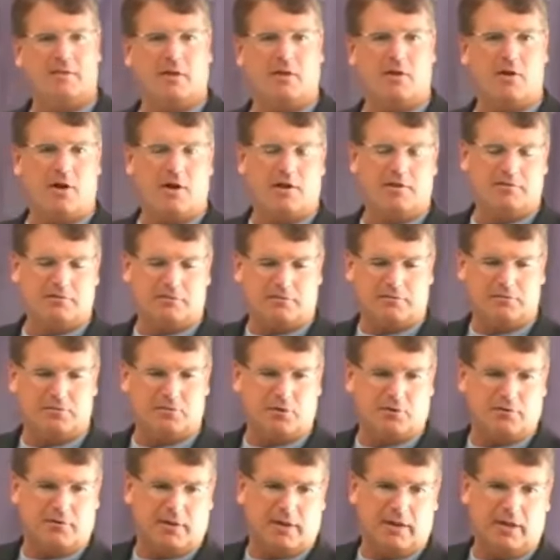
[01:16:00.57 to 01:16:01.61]
the cost of
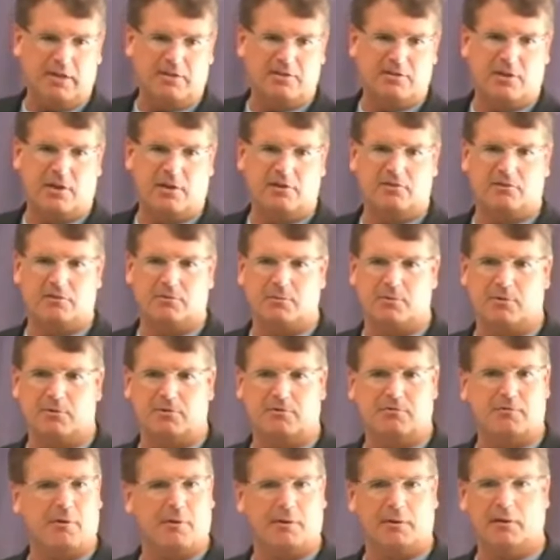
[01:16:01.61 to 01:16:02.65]
serving each customer
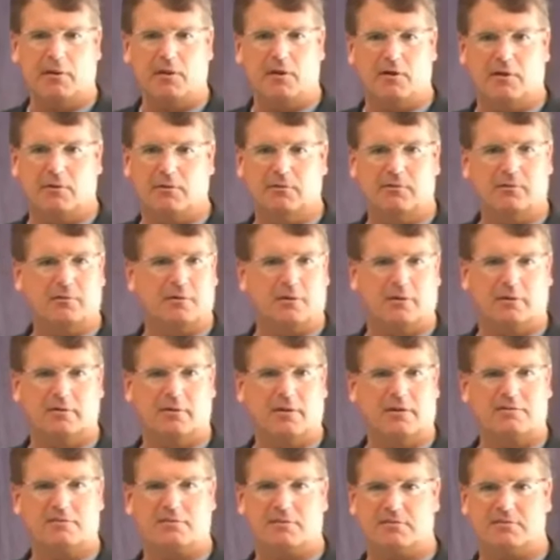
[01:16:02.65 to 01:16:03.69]
is very low,
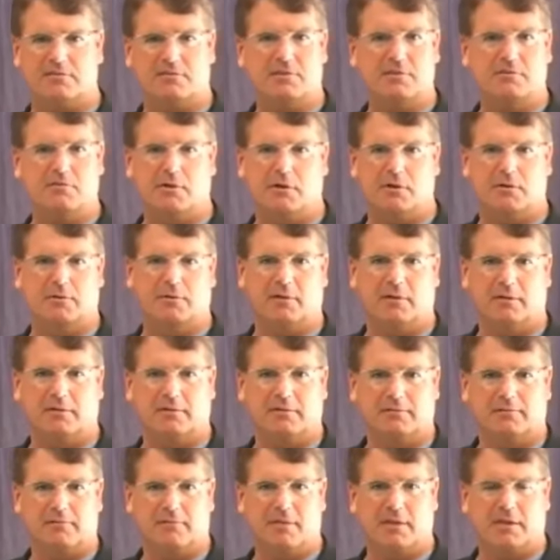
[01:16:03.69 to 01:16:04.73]
next to
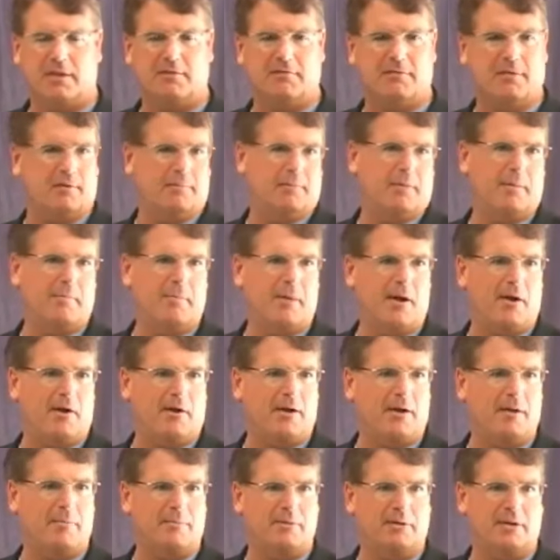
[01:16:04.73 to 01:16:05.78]
zero. Think of a
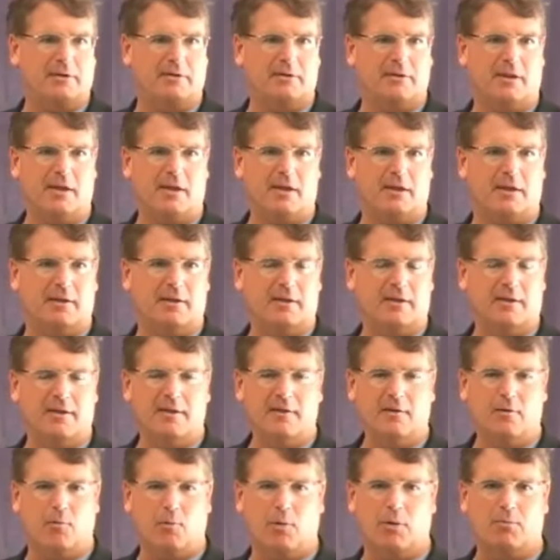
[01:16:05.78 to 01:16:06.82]
power company today,
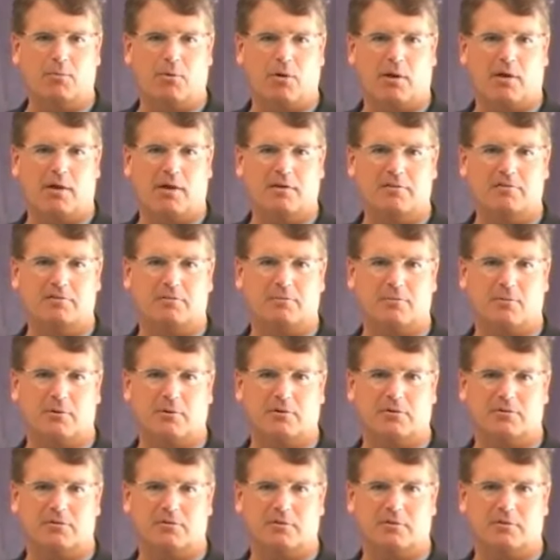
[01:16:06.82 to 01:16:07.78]
one more customer